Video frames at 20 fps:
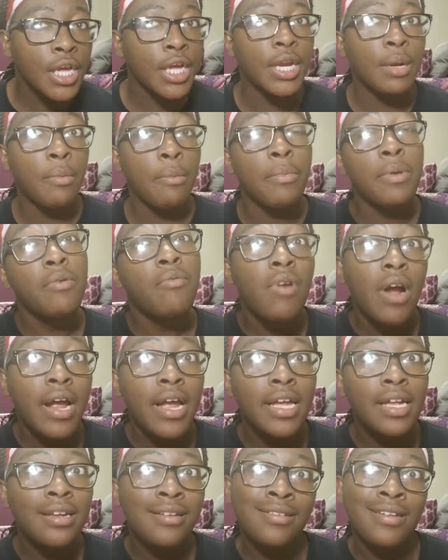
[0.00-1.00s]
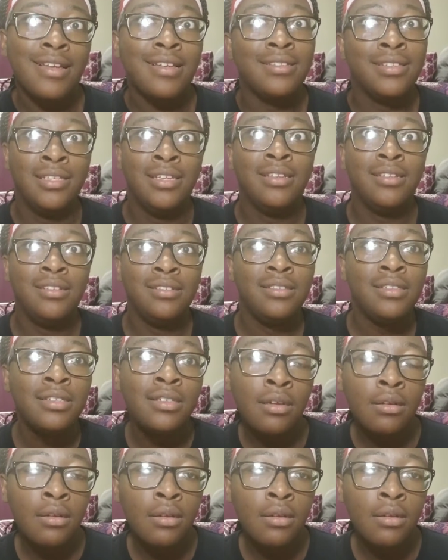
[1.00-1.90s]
I'm gonna be right in that sense.